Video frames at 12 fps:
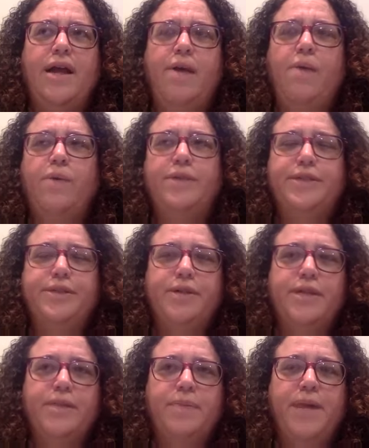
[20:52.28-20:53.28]
And once they're
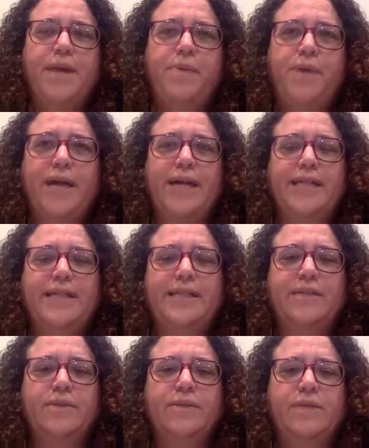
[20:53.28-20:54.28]
on the paper, I can
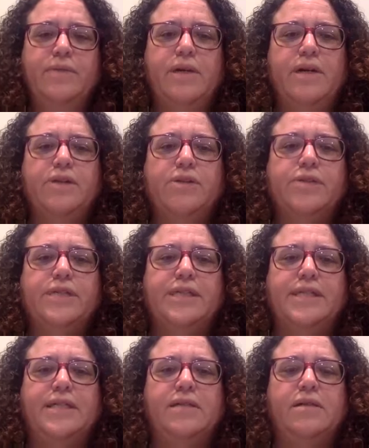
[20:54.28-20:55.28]
deal with them
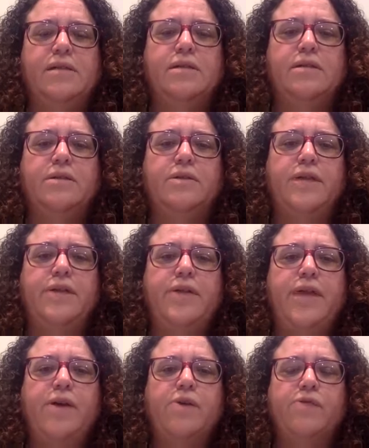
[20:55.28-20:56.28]
concretely. So
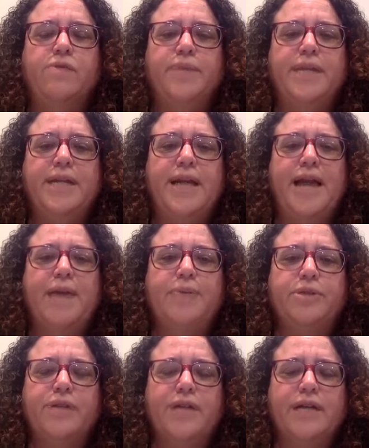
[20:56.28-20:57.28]
they go from being
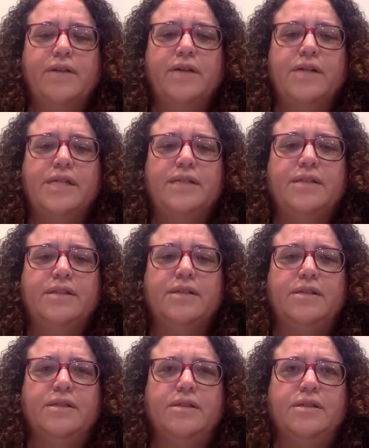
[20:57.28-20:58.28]
abstract thoughts
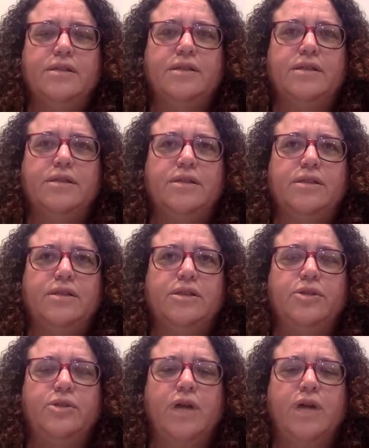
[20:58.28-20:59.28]

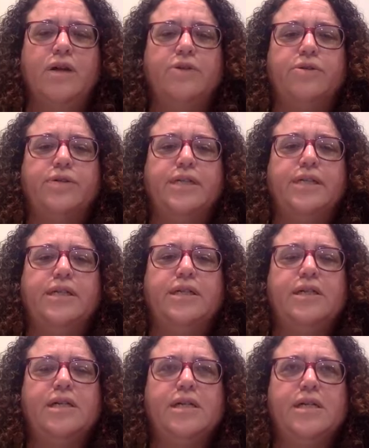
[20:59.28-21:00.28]
to concrete
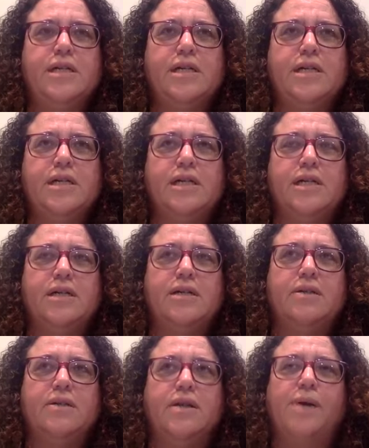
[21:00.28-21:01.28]

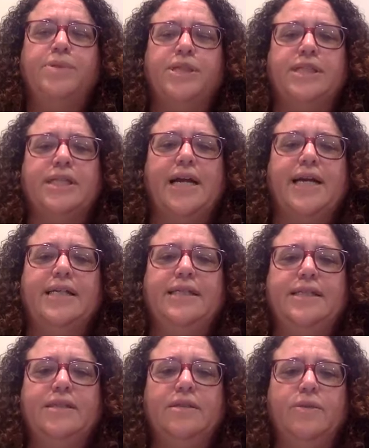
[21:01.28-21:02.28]
objects that I can
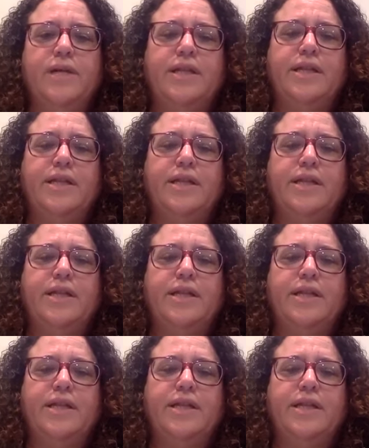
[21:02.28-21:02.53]
deal with.